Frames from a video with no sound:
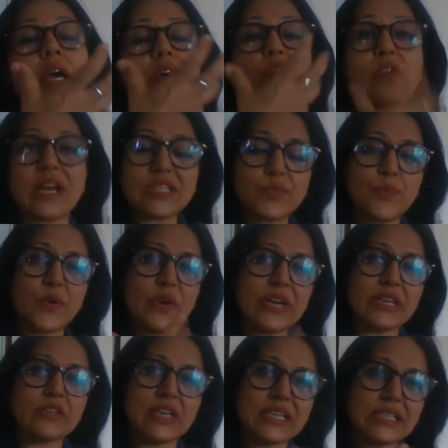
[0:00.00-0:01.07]

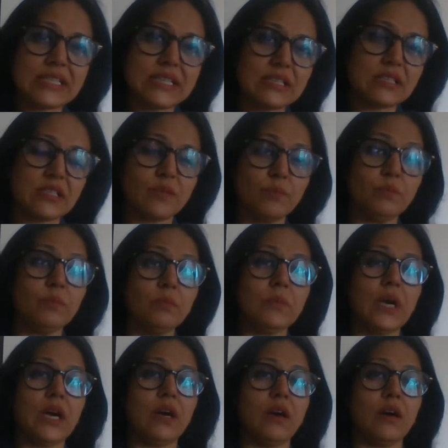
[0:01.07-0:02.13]
respiratory system
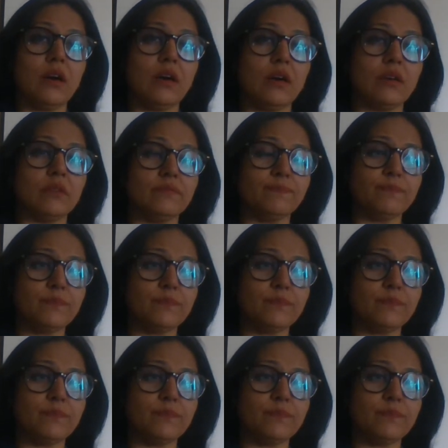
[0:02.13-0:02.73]
uh,